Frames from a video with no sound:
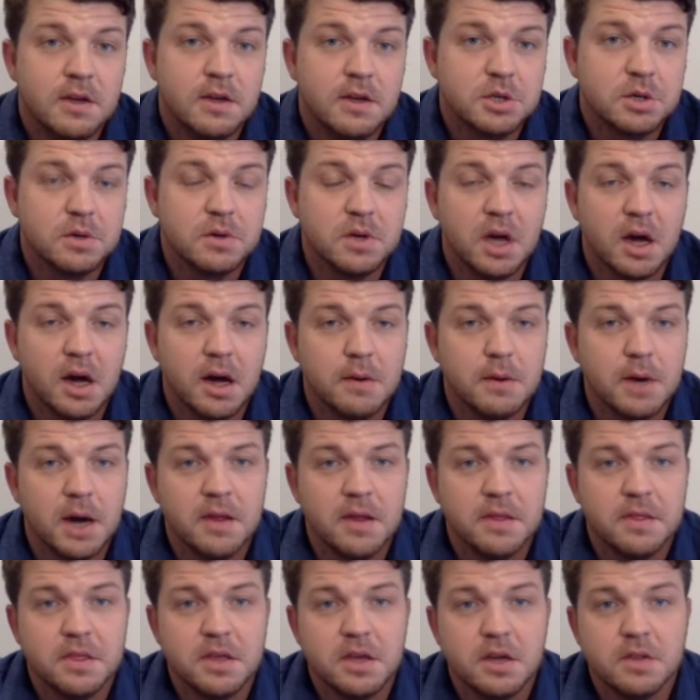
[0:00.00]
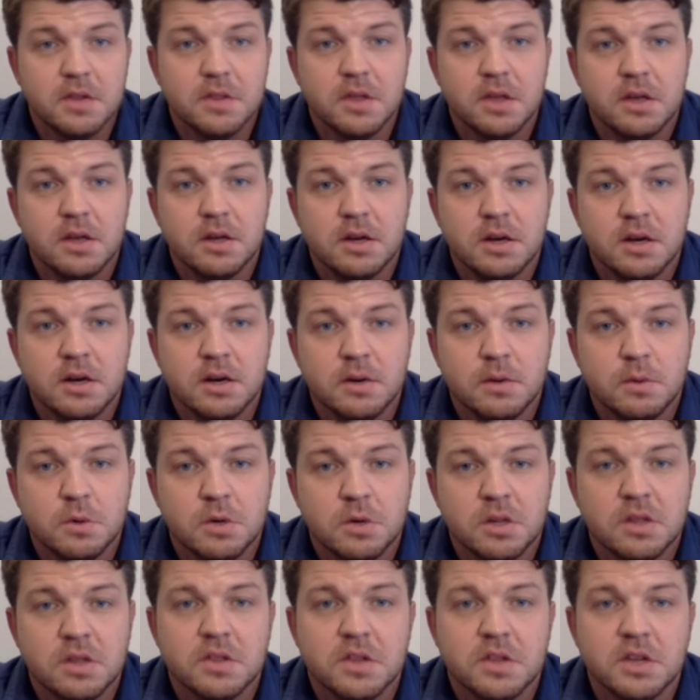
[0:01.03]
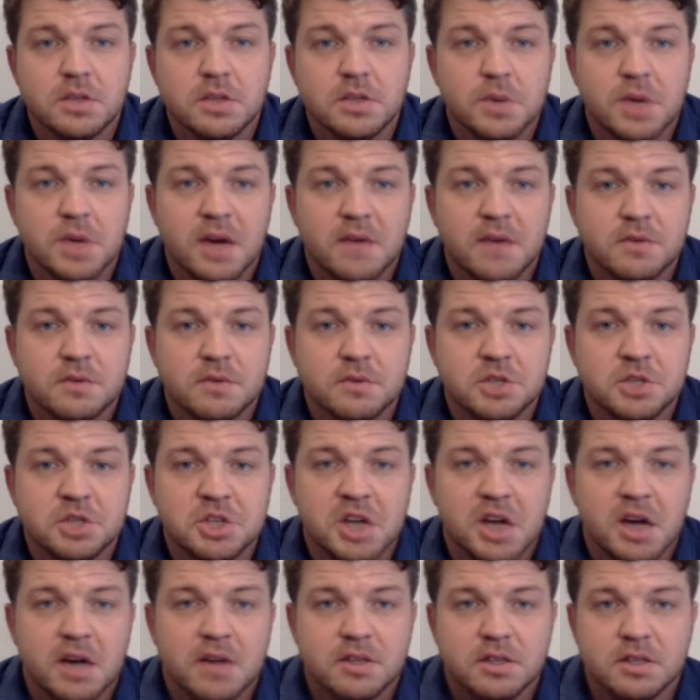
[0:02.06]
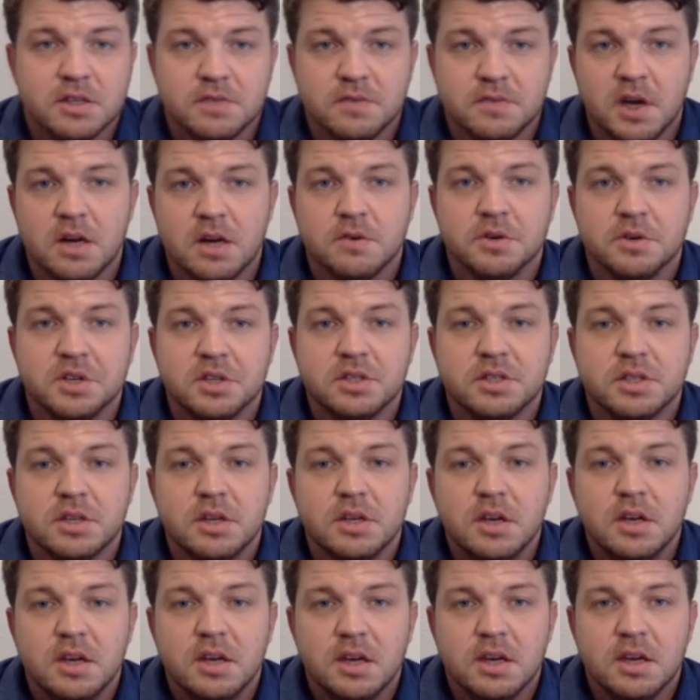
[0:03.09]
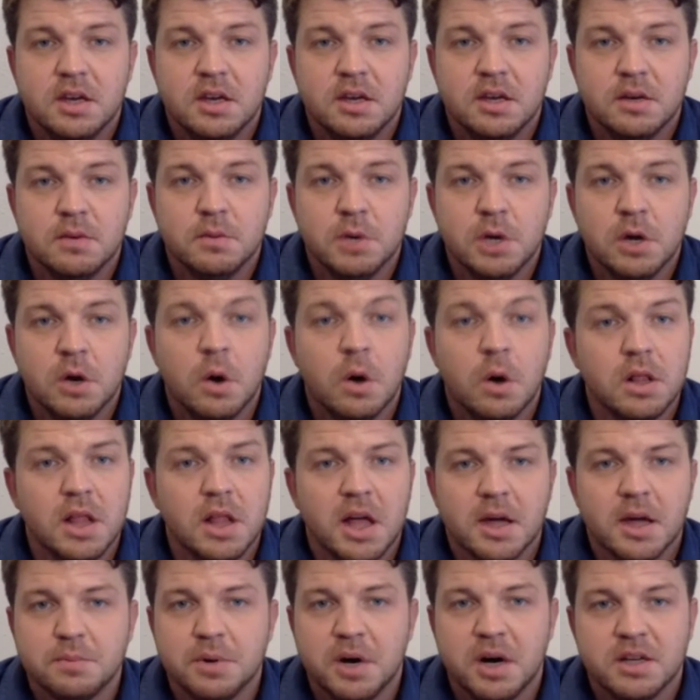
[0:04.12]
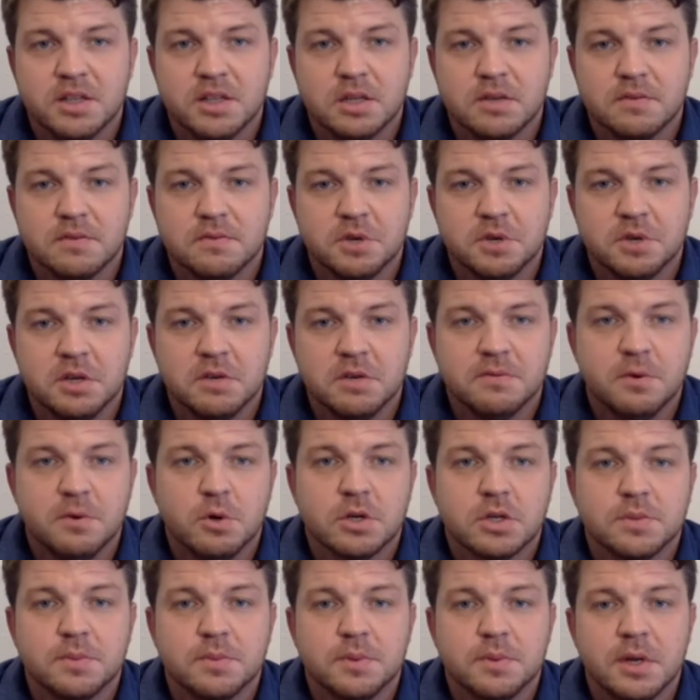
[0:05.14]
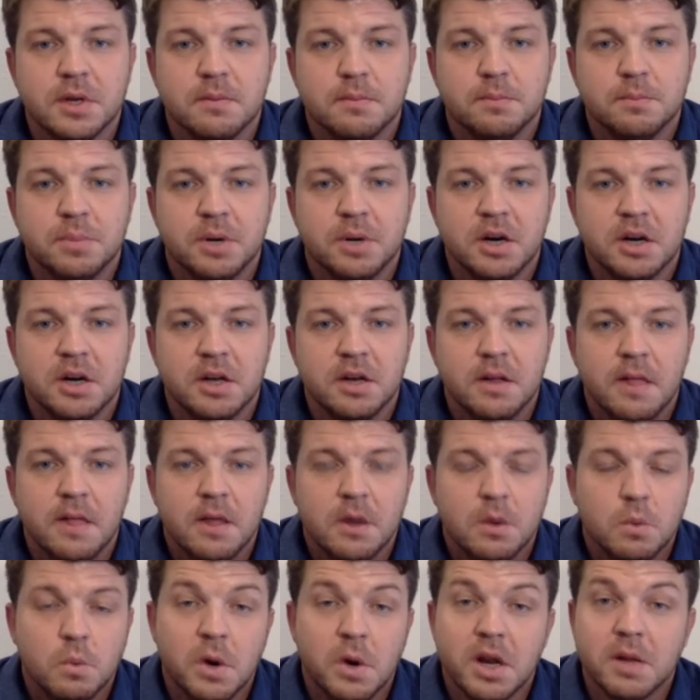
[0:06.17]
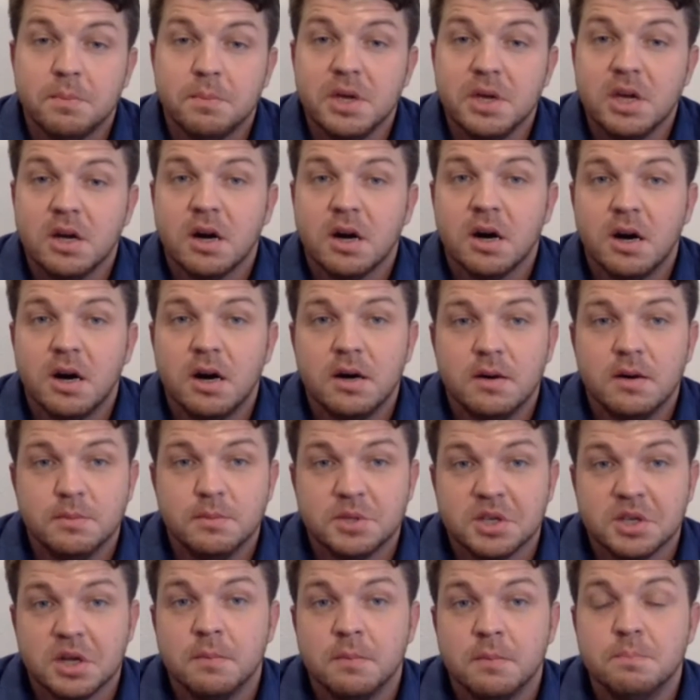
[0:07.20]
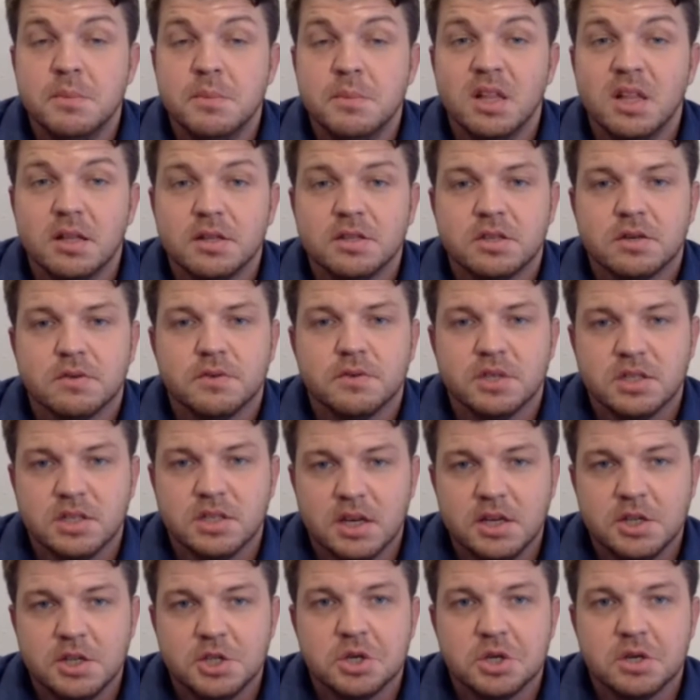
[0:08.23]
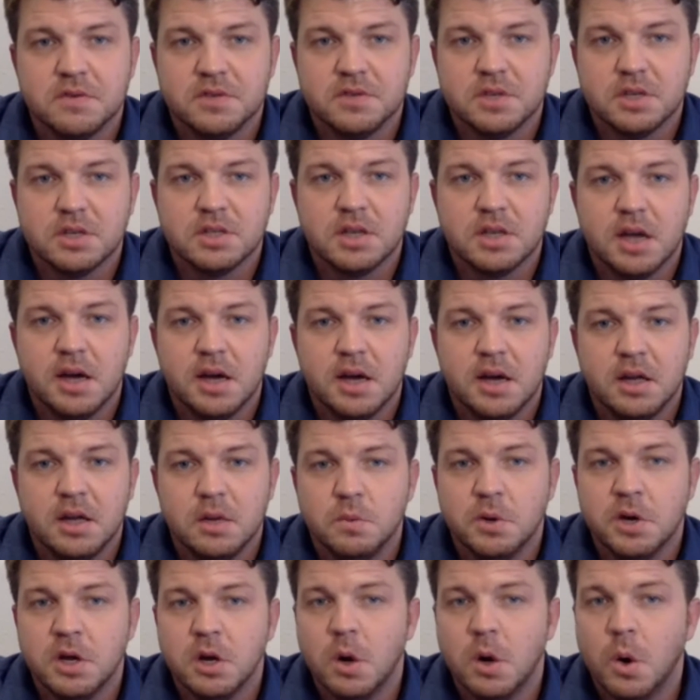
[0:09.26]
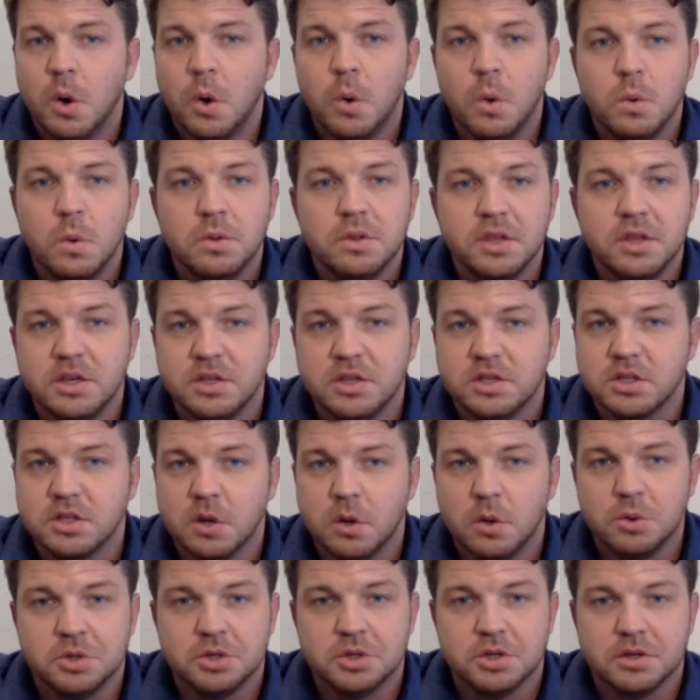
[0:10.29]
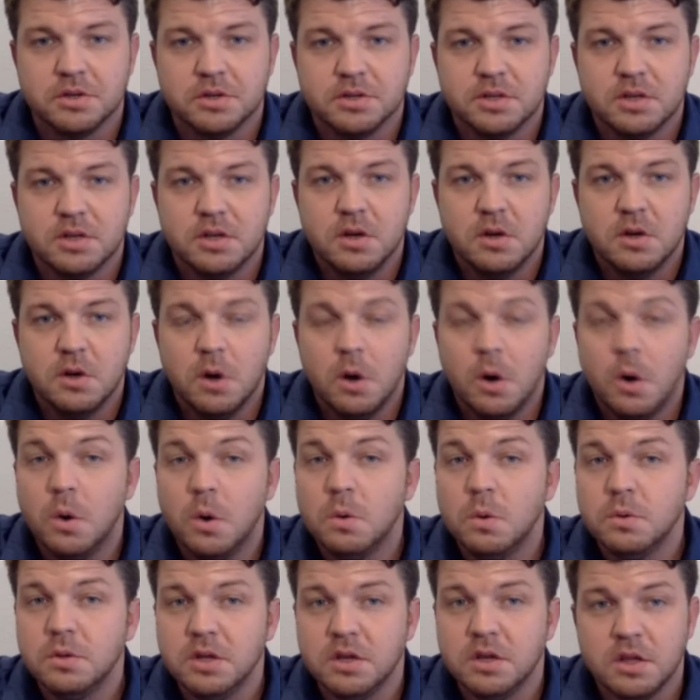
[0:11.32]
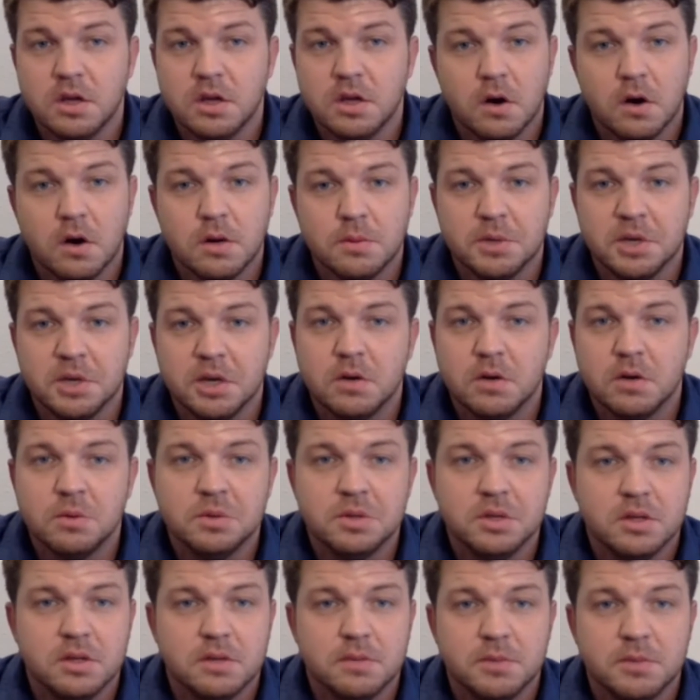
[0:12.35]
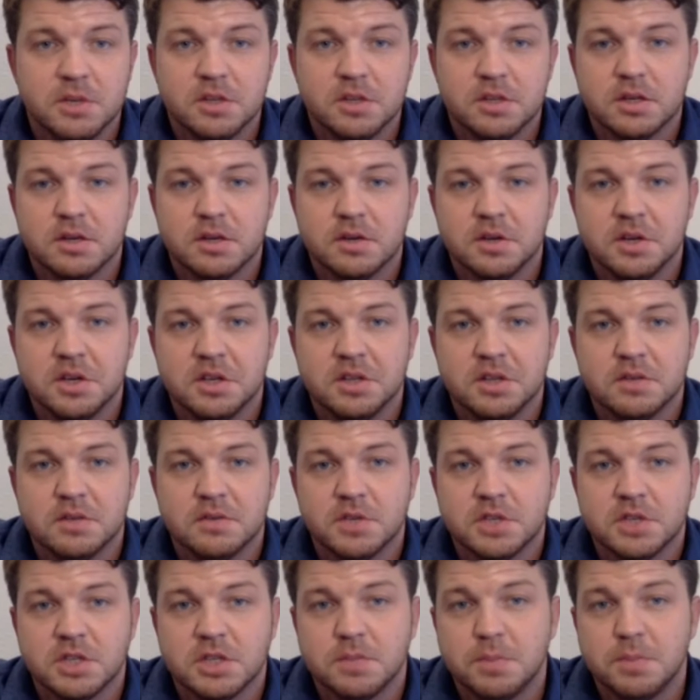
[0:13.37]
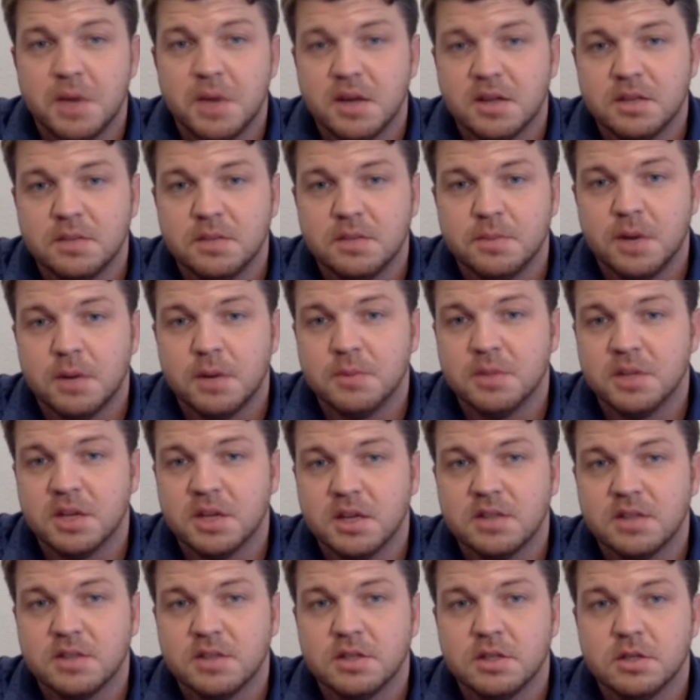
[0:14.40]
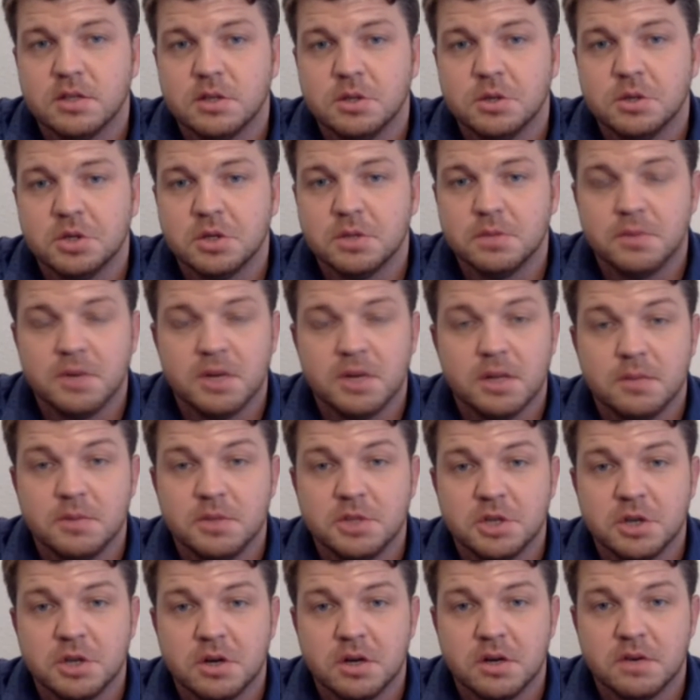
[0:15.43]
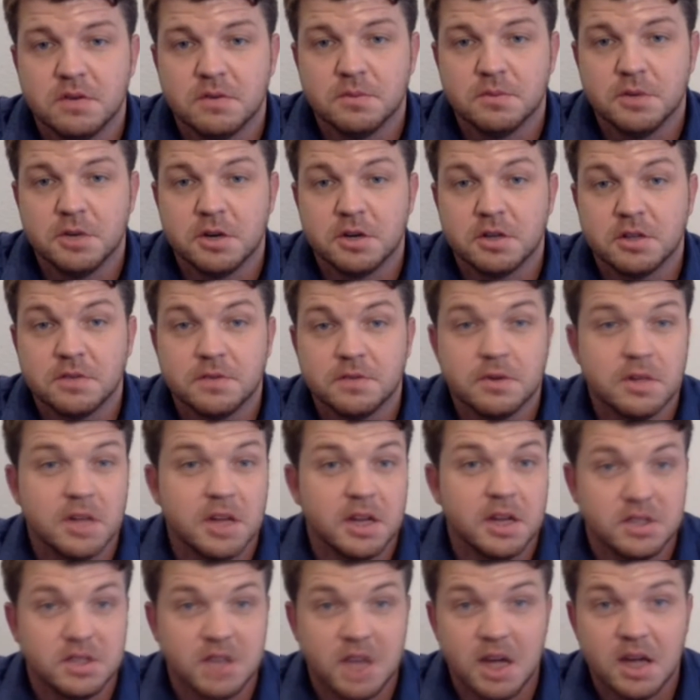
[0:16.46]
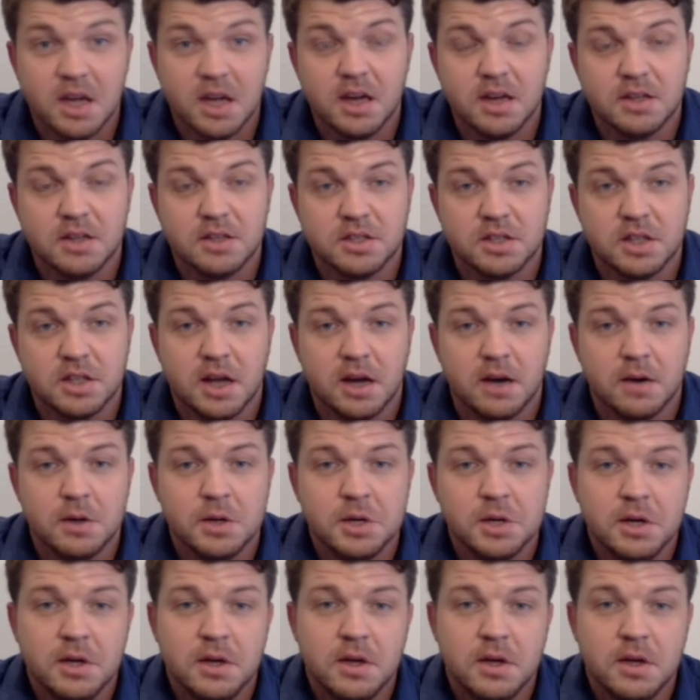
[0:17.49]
So yeah, I, I think that uh, one of the things we have to reject as veterans, is, eh, we all like positive reinforcement, but when it becomes a militarization of society, when only soldiers, only the army, only the military is a respected public institution by the majority of Americans for like decades now.